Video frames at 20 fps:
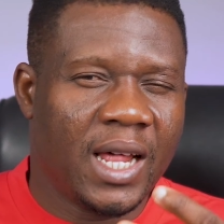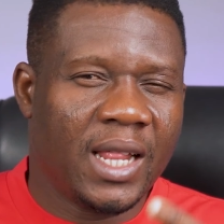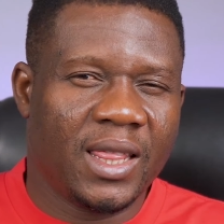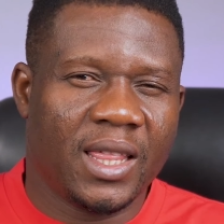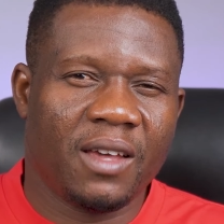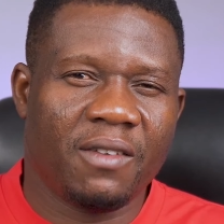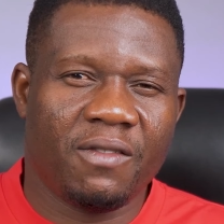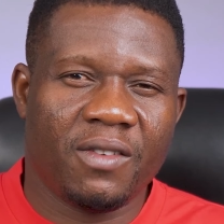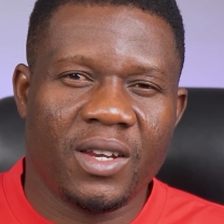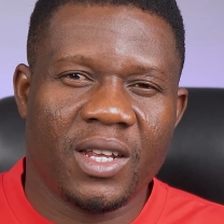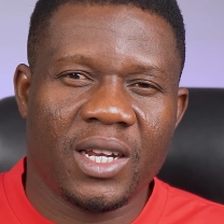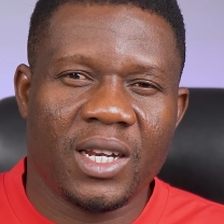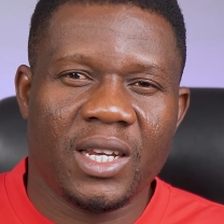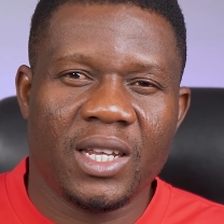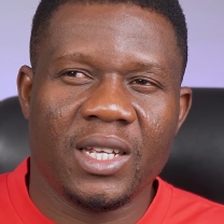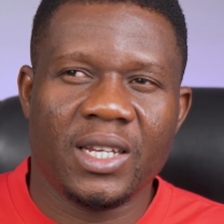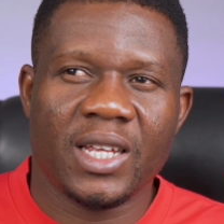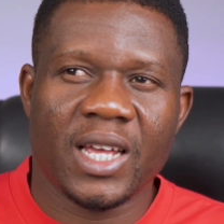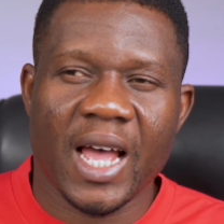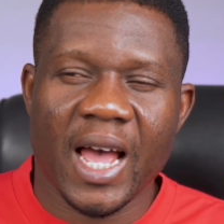
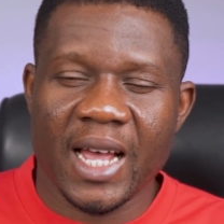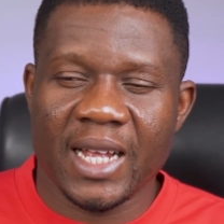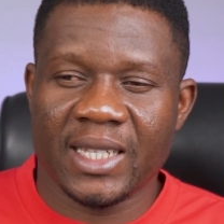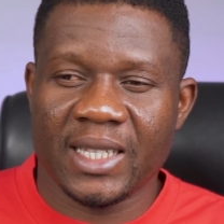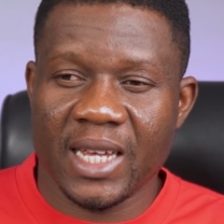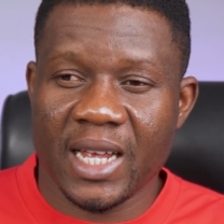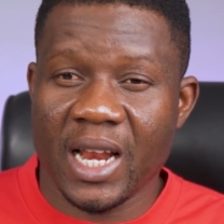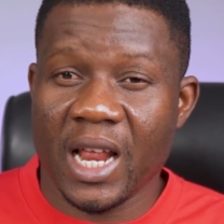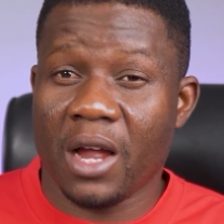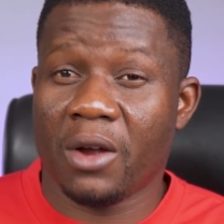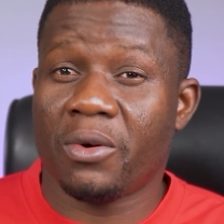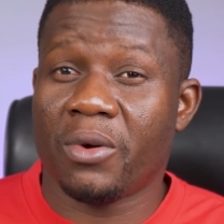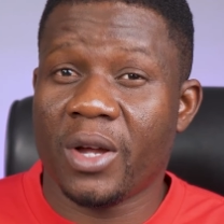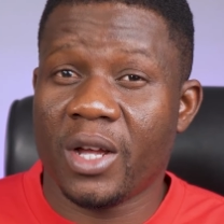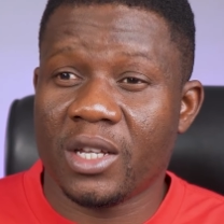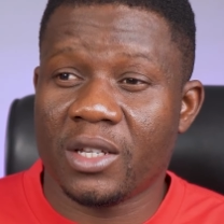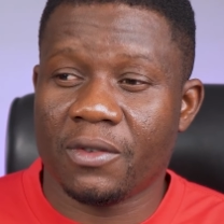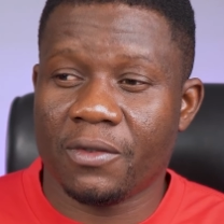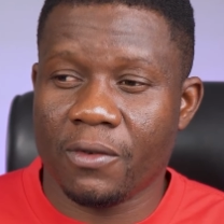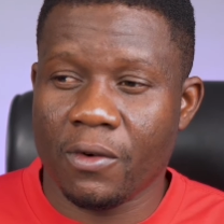definitely the itel
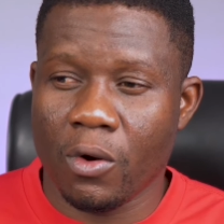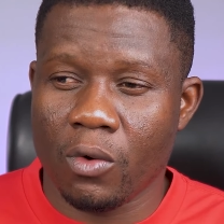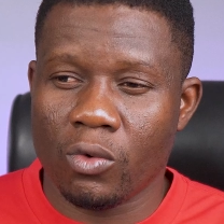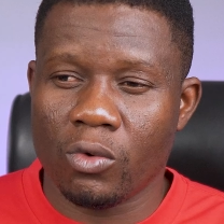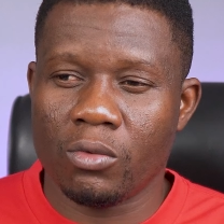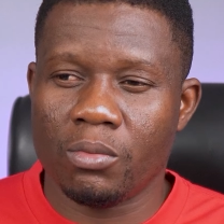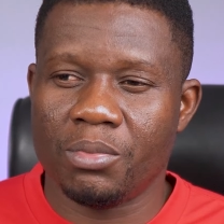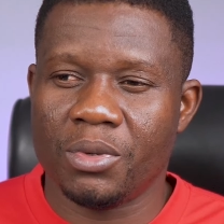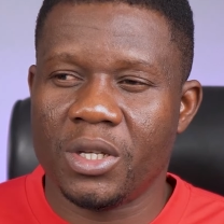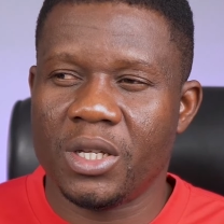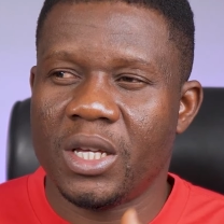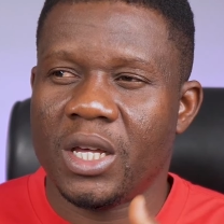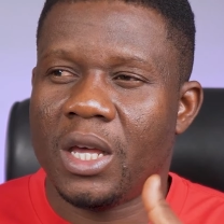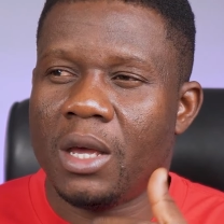RS4 will be